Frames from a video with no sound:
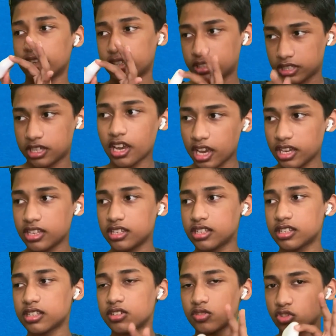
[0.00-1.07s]

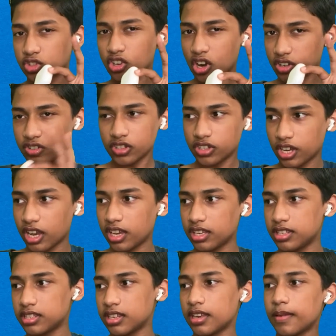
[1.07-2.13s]
case, charging
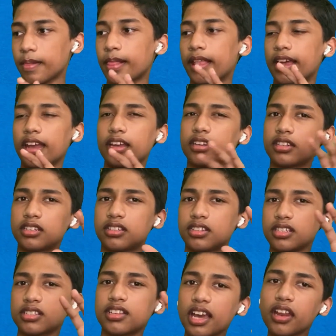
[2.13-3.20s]
case, and
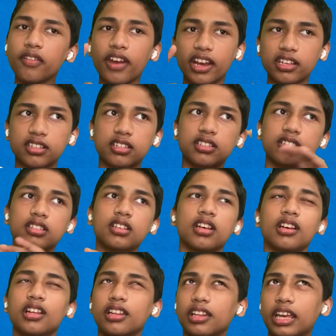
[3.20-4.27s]
this kind of acts
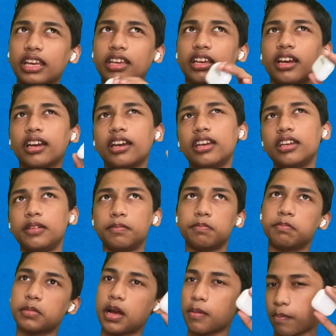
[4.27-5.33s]
like a
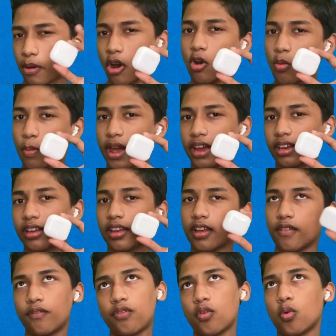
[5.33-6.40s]
power bank
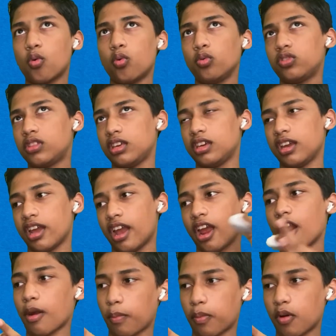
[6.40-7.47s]
for the
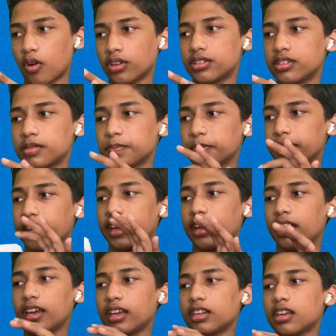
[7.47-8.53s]
AirPods.
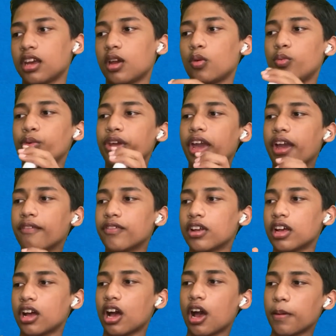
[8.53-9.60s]
And we have
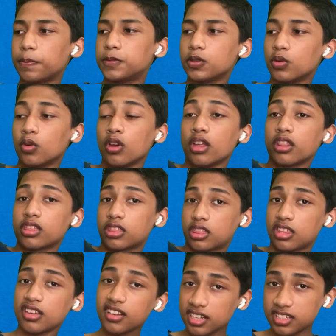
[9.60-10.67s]
up to
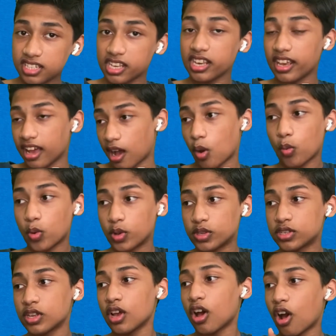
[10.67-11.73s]
30 hours
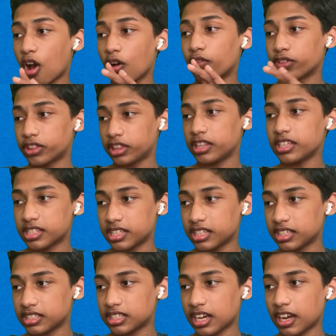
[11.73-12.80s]
of
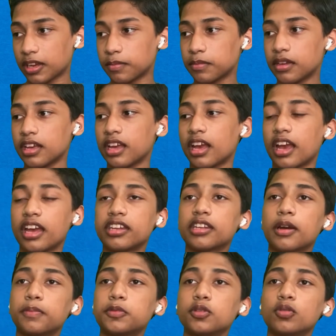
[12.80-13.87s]
listening time and
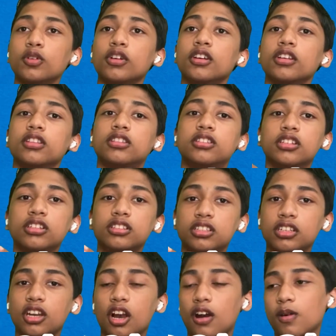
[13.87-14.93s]
up to
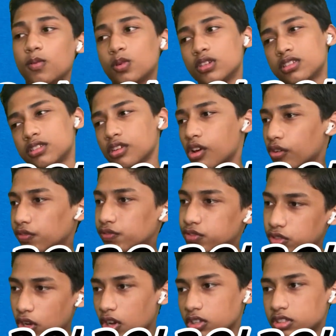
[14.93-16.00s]
30 hours of
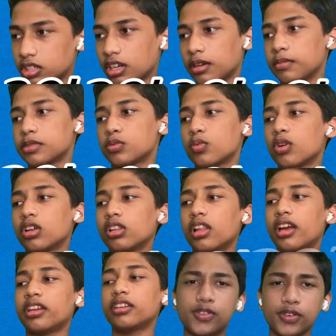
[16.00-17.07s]
talk time as well.
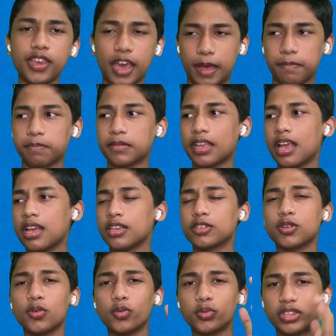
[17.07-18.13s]
And so yeah,
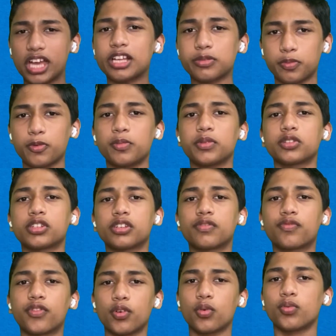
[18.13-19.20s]
so that's pretty much it
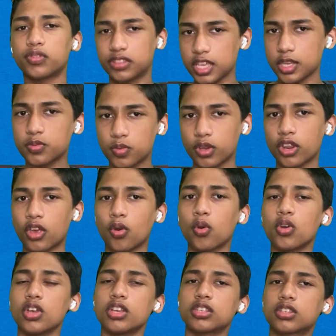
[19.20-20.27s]
for this video.
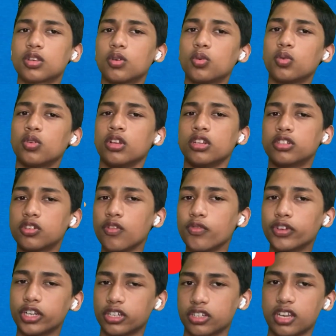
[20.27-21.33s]
So don't
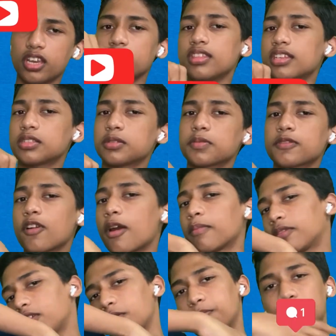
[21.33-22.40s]
forget to hit that subscribe button
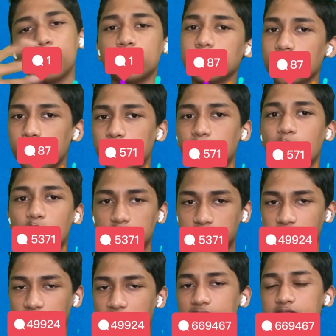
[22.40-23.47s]
and put in the comment box that
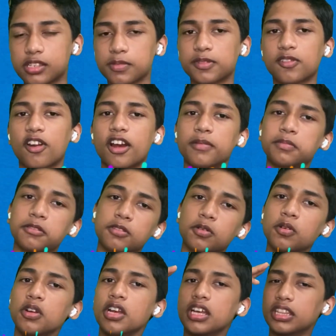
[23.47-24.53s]
I subscribed. So
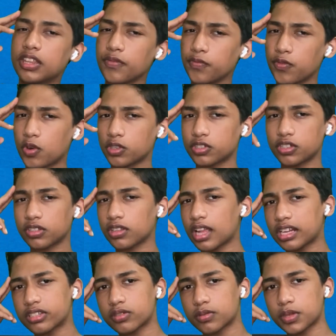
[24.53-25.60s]
thanks for watching, like,
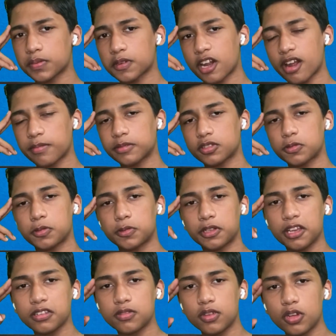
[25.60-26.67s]
share, and subscribe. See you in the
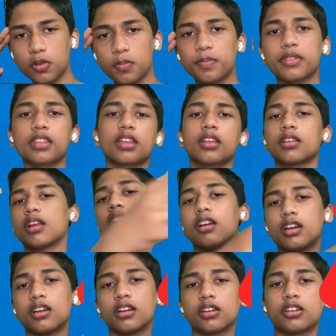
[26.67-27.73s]
next video.
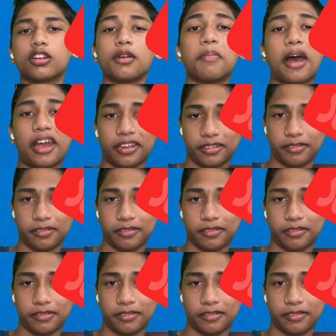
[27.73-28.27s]
Goodbye.